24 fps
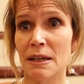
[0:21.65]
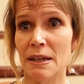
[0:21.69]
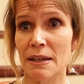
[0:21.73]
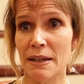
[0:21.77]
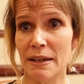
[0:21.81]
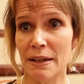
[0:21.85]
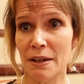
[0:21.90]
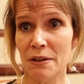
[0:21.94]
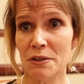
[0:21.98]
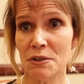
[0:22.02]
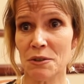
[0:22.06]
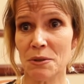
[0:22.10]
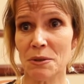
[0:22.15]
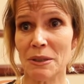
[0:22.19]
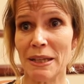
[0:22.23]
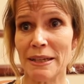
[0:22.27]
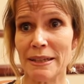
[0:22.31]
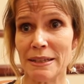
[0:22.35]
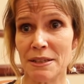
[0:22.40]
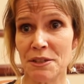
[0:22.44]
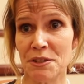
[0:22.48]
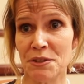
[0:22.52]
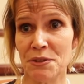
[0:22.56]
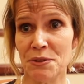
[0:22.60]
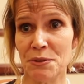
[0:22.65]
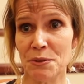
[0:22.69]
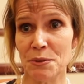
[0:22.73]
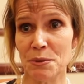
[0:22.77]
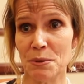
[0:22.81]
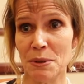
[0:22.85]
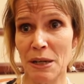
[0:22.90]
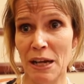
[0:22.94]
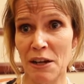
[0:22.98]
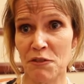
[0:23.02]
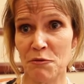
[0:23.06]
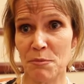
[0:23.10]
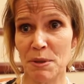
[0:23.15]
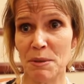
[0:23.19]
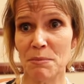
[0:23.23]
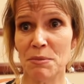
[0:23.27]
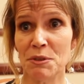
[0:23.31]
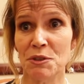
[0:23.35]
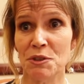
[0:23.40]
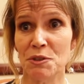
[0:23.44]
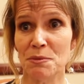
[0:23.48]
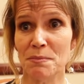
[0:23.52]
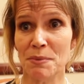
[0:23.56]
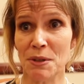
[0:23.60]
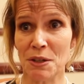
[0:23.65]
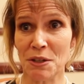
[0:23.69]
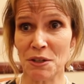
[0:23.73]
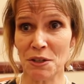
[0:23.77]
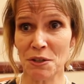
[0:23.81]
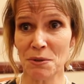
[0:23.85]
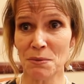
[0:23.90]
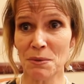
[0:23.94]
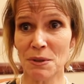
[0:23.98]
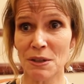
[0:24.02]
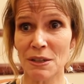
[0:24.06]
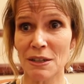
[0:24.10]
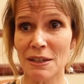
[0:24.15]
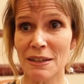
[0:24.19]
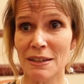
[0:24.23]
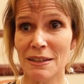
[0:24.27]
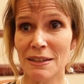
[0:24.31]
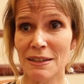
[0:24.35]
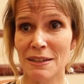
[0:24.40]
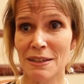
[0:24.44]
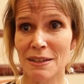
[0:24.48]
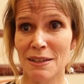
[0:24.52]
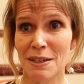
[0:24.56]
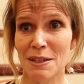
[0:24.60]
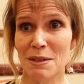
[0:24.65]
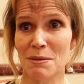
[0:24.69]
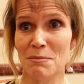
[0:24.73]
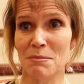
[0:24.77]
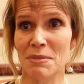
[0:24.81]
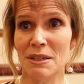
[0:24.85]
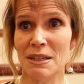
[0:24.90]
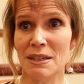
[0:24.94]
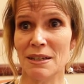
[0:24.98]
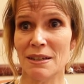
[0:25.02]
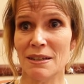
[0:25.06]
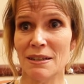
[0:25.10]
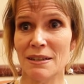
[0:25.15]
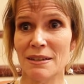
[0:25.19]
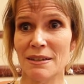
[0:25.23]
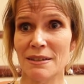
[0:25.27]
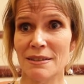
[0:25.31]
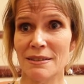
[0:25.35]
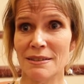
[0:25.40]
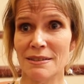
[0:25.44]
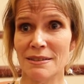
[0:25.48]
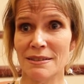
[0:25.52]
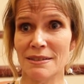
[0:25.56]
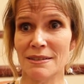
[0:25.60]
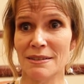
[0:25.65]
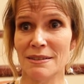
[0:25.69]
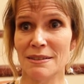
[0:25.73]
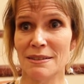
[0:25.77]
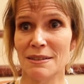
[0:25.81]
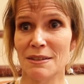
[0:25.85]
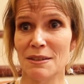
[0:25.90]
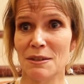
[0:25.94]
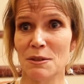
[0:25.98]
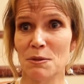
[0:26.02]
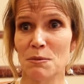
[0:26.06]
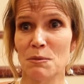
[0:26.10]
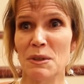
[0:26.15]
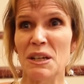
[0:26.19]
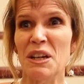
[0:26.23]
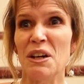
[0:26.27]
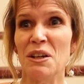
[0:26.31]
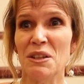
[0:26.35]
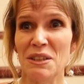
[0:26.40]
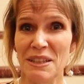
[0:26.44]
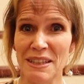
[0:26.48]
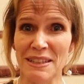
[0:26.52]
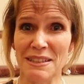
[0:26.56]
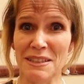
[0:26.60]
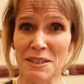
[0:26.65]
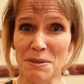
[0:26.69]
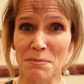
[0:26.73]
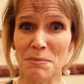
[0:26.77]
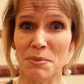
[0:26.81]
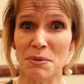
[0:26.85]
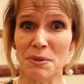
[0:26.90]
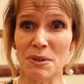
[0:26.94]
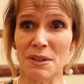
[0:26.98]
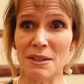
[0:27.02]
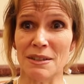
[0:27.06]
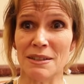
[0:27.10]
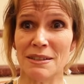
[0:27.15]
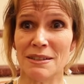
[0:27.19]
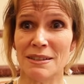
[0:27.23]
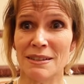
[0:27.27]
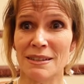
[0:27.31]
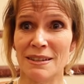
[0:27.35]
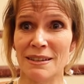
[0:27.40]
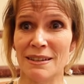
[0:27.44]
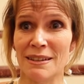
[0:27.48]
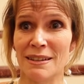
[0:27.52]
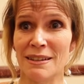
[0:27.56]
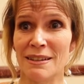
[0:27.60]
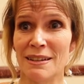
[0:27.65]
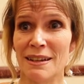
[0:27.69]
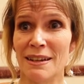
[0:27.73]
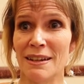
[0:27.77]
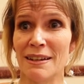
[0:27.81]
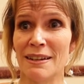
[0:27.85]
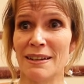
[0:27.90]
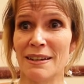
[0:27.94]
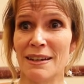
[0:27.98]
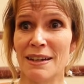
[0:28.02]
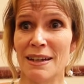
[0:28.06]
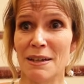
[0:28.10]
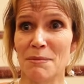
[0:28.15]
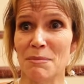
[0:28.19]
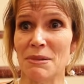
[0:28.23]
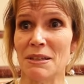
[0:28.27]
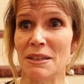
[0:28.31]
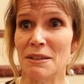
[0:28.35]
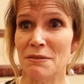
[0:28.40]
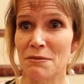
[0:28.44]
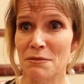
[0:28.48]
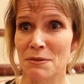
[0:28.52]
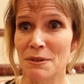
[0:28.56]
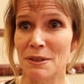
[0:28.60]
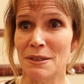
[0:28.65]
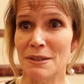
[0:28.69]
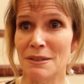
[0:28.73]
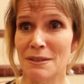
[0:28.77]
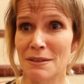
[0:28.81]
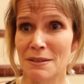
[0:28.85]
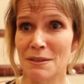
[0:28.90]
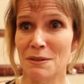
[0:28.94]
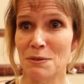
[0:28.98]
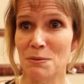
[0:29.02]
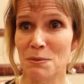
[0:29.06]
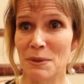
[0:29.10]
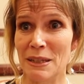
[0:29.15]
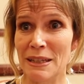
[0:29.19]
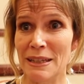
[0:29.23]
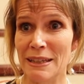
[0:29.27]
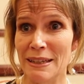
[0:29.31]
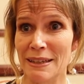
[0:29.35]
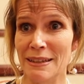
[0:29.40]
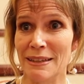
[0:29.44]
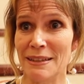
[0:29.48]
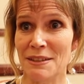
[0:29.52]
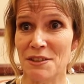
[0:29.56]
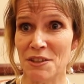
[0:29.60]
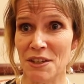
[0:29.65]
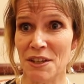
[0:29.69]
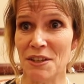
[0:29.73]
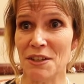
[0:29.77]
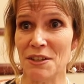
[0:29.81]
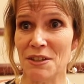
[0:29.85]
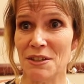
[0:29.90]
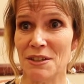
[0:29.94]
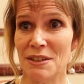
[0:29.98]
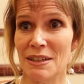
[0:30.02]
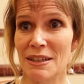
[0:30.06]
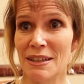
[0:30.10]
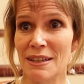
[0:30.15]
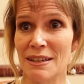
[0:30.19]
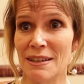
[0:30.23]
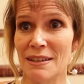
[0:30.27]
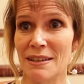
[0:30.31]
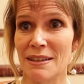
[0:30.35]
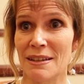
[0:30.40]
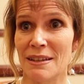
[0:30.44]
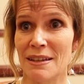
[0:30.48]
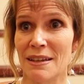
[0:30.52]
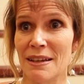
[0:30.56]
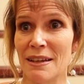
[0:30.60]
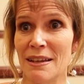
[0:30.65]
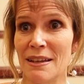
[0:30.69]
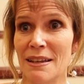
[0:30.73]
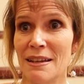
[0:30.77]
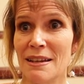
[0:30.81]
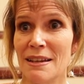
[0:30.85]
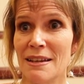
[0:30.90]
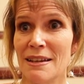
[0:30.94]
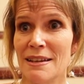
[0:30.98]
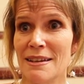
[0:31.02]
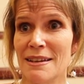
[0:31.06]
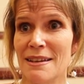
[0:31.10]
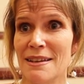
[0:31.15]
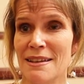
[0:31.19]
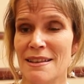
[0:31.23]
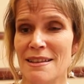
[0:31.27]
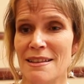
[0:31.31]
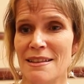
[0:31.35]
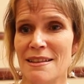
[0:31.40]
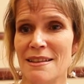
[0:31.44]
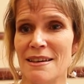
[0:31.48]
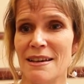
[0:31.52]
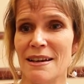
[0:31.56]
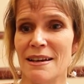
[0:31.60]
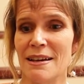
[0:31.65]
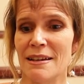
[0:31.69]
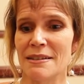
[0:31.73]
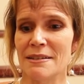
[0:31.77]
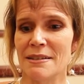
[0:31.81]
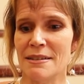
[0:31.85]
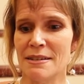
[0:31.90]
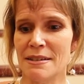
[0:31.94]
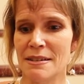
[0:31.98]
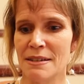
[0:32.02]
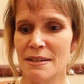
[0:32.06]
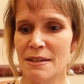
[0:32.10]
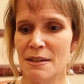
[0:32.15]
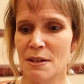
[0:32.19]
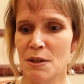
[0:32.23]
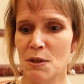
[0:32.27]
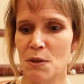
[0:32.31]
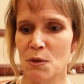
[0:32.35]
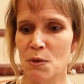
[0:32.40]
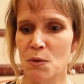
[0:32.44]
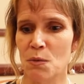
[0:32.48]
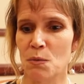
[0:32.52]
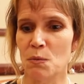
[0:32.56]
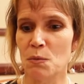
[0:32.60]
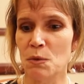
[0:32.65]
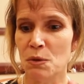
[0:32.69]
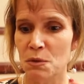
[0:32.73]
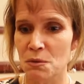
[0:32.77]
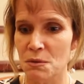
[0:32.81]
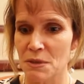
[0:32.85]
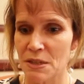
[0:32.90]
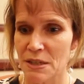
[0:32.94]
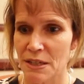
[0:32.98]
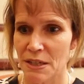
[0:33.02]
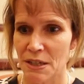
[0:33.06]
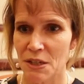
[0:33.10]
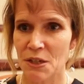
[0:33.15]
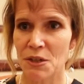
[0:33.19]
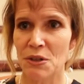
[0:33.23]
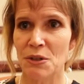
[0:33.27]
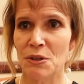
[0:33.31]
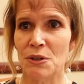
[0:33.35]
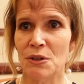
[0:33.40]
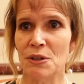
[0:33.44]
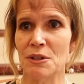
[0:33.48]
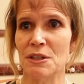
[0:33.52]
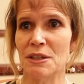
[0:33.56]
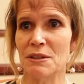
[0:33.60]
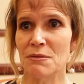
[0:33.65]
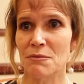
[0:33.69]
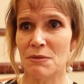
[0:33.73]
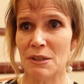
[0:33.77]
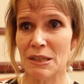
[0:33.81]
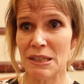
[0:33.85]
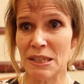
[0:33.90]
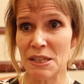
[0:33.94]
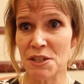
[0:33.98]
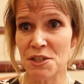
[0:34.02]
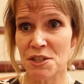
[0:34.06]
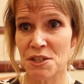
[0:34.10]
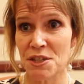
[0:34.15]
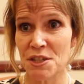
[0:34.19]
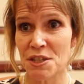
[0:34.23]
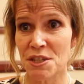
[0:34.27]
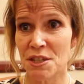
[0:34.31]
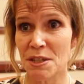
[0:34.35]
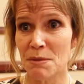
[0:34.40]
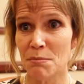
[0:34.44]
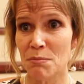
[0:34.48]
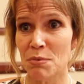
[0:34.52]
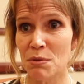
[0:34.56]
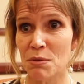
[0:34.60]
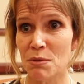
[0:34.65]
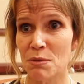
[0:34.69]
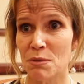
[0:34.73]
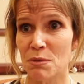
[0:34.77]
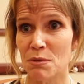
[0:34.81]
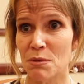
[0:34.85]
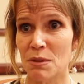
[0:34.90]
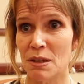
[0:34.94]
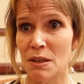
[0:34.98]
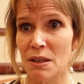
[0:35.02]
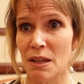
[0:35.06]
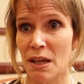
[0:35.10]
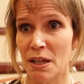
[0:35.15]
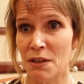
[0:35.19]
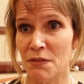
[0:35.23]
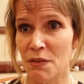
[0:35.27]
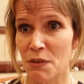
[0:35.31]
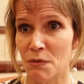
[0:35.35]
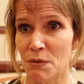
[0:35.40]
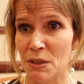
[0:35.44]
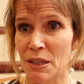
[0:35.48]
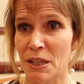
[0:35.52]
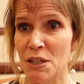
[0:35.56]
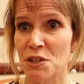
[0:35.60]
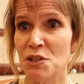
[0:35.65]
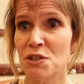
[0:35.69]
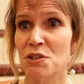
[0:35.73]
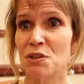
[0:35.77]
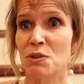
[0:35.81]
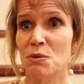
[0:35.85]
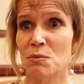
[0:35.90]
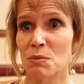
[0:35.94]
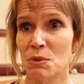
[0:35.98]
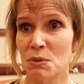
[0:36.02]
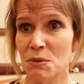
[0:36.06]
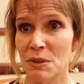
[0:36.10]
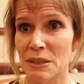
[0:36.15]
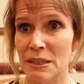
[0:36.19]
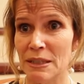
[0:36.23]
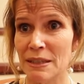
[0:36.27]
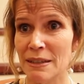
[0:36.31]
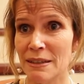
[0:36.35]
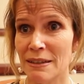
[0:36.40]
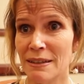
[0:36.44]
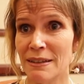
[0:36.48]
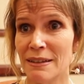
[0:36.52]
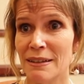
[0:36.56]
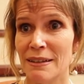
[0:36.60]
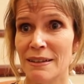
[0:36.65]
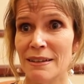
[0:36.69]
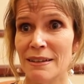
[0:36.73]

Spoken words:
and I also like to have people do partner work because we all need support, and I believe we need each other, and that wounds that occurred in relationship, a lot of our relational wounding,